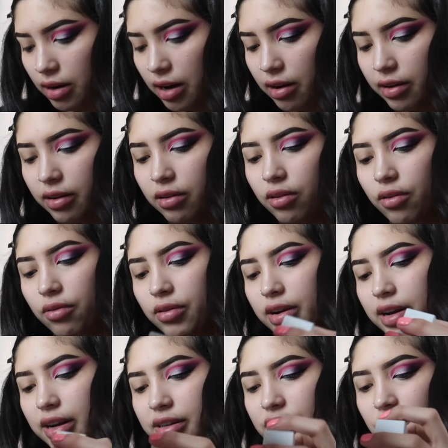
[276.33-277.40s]
Oh,
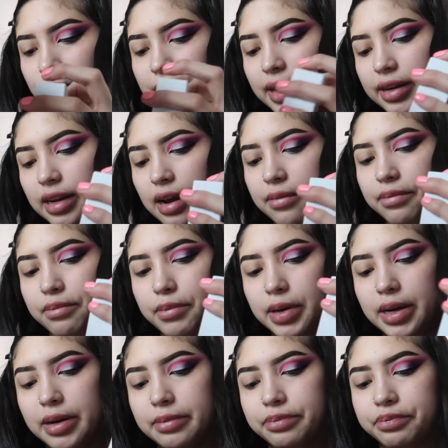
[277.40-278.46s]
it doesn't open like that,
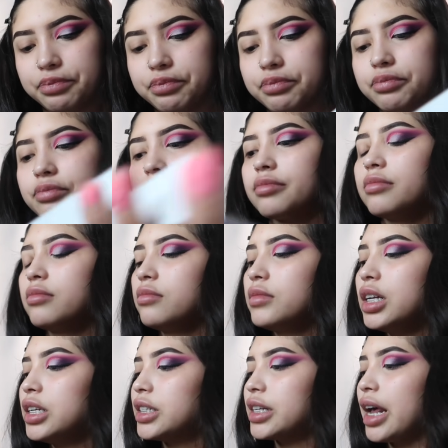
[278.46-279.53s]
but
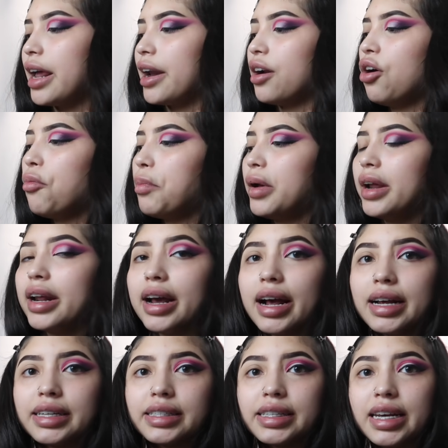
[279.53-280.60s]
slide it open. It
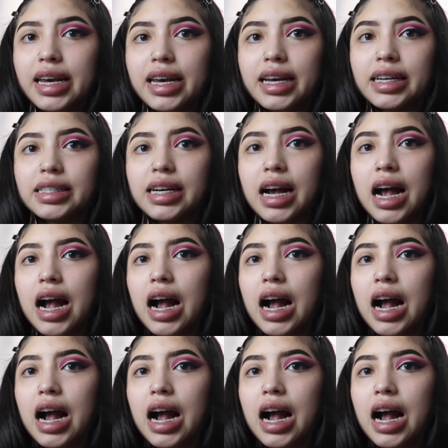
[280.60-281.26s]
has these.